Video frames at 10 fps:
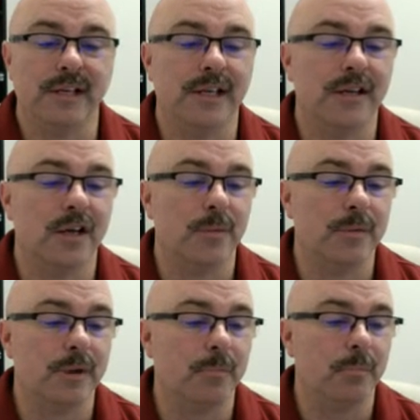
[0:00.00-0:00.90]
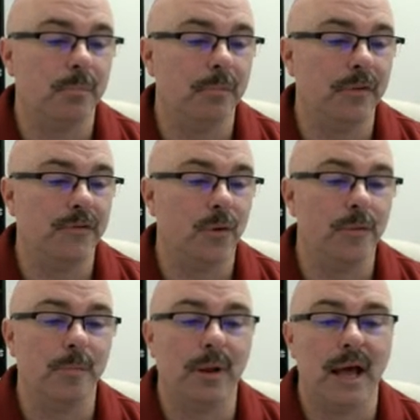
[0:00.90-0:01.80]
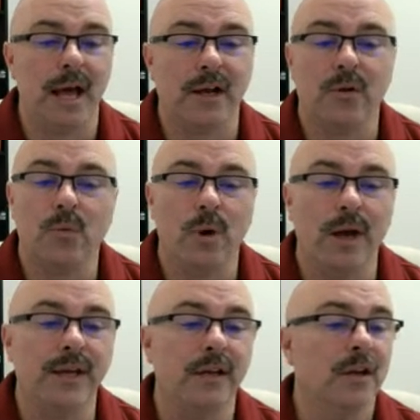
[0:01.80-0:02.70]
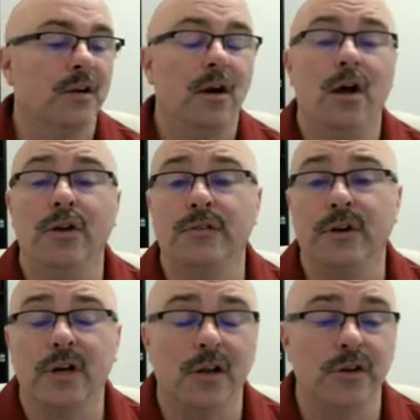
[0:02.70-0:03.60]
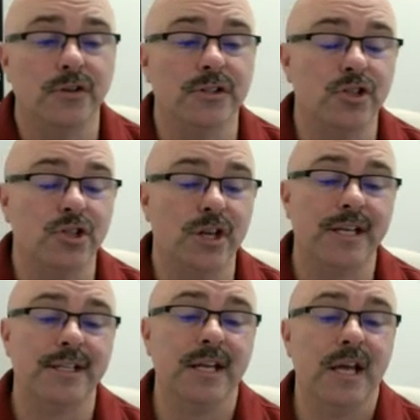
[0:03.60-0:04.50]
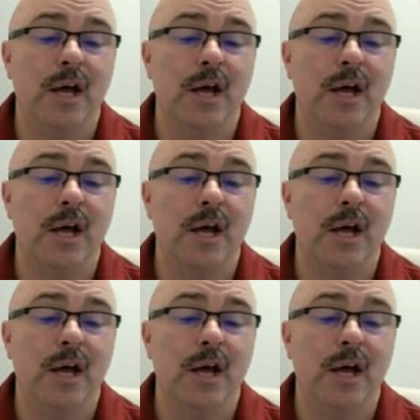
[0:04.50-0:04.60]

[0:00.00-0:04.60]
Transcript: It can come in the form of black, white, all different colors and shades,